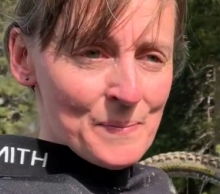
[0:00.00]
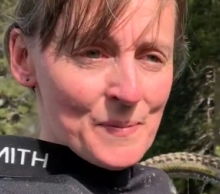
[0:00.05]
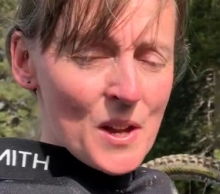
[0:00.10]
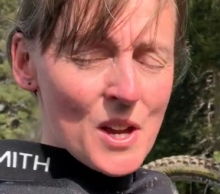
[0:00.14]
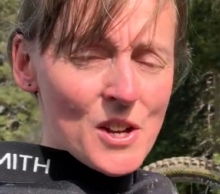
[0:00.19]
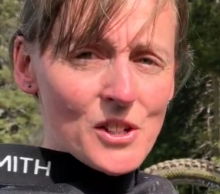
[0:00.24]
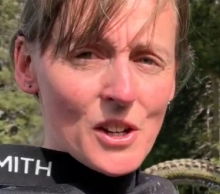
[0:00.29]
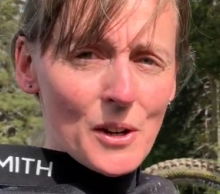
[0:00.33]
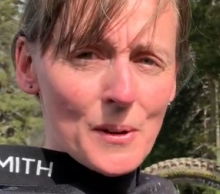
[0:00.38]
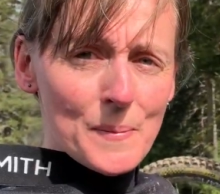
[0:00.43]

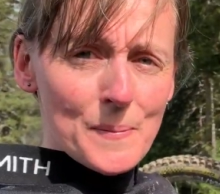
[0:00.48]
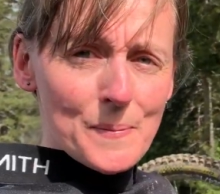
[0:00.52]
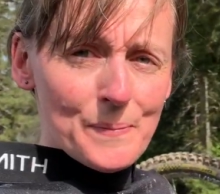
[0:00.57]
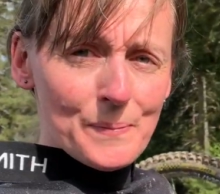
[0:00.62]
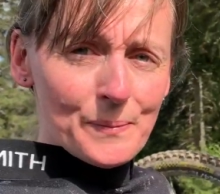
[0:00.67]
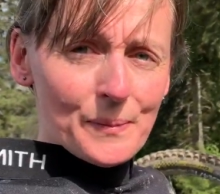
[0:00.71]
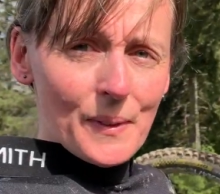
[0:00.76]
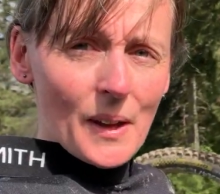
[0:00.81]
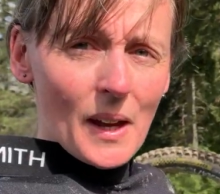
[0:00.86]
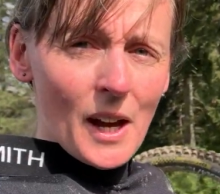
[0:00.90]
So,
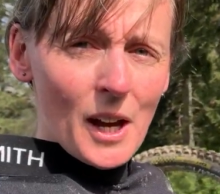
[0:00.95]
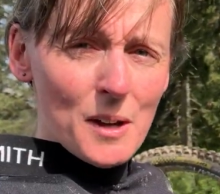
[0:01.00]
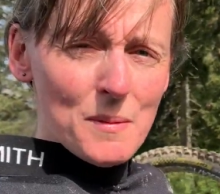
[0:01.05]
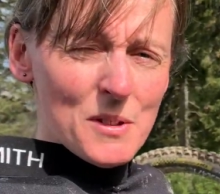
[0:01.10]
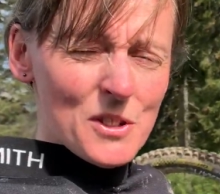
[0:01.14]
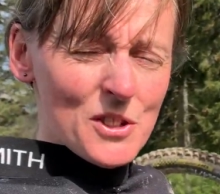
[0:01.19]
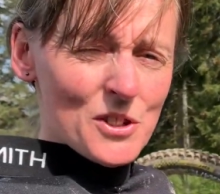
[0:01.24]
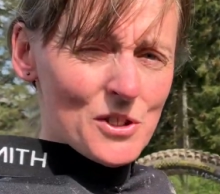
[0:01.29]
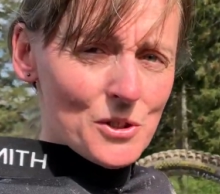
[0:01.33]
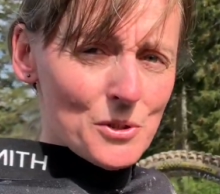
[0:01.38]
I hope
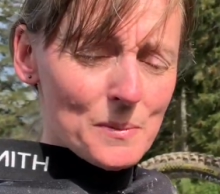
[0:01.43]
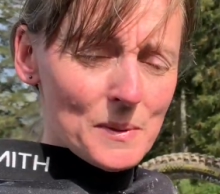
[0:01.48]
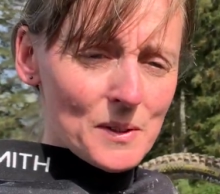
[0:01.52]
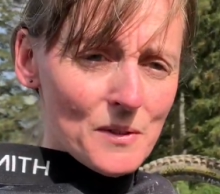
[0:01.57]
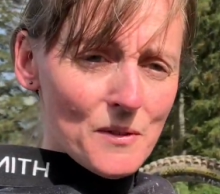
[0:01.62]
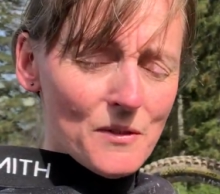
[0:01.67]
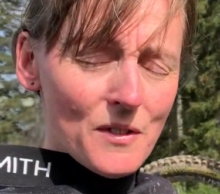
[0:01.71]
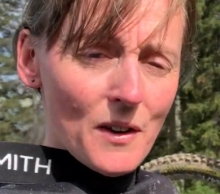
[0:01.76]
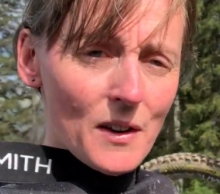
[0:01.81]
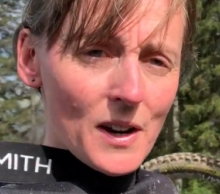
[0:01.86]
this has all
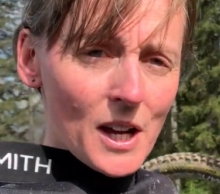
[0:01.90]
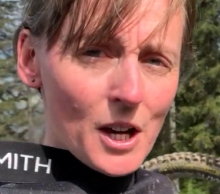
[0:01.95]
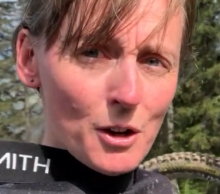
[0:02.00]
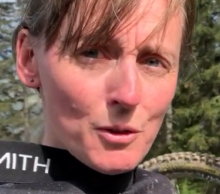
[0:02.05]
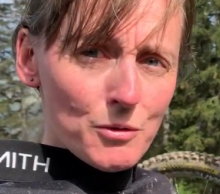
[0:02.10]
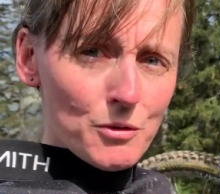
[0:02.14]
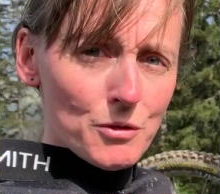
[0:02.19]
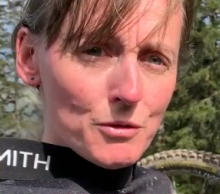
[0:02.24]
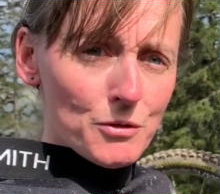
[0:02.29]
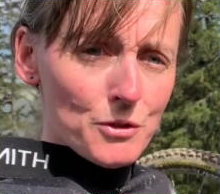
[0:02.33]
been very
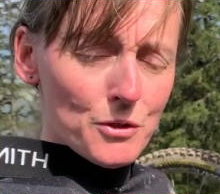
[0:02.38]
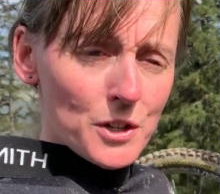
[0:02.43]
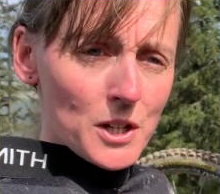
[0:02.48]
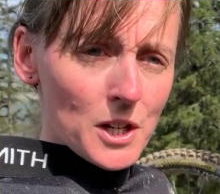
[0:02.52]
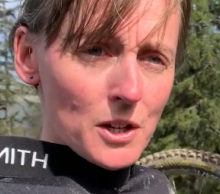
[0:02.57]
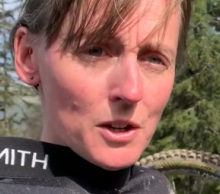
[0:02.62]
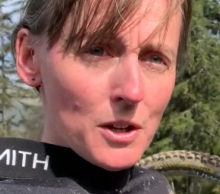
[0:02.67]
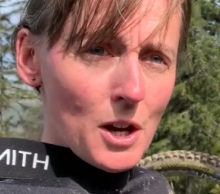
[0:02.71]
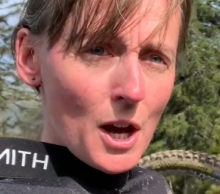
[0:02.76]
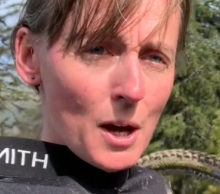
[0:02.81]
helpful for
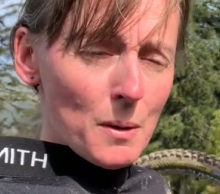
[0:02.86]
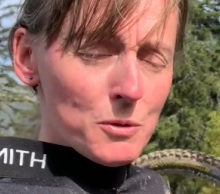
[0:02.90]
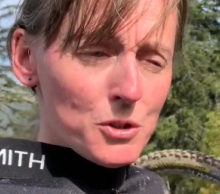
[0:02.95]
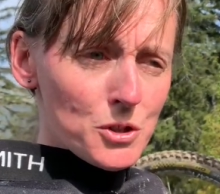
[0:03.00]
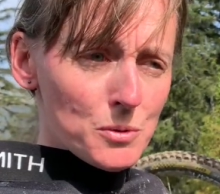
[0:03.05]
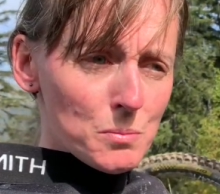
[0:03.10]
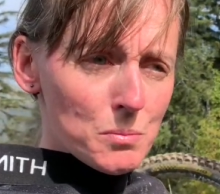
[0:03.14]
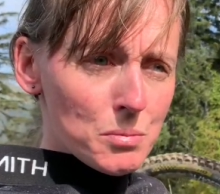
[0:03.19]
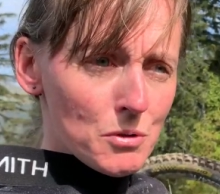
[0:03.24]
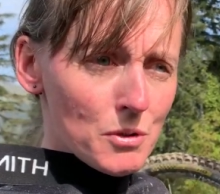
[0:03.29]
you, helps
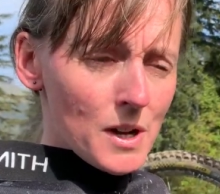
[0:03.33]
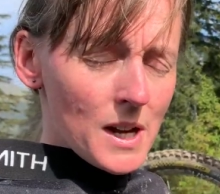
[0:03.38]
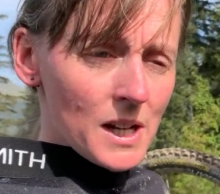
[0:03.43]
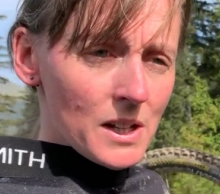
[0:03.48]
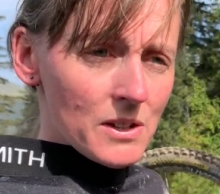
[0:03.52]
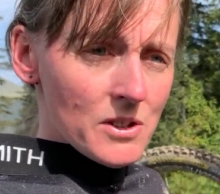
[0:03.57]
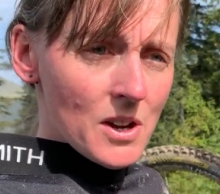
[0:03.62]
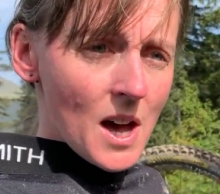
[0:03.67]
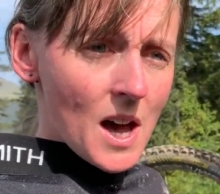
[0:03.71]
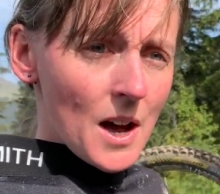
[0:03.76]
you
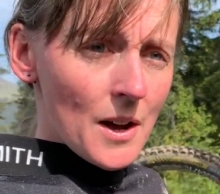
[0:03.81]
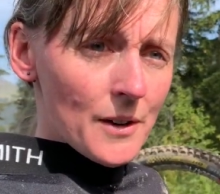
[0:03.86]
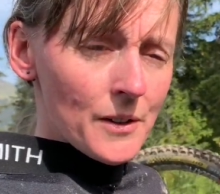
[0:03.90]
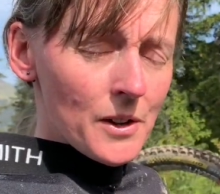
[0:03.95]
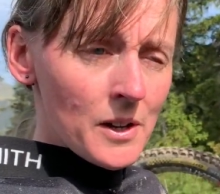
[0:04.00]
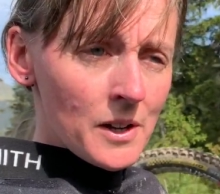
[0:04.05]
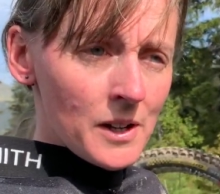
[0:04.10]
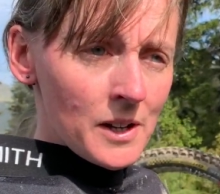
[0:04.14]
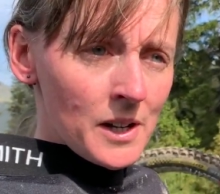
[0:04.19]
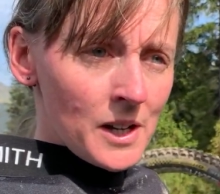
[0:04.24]
break down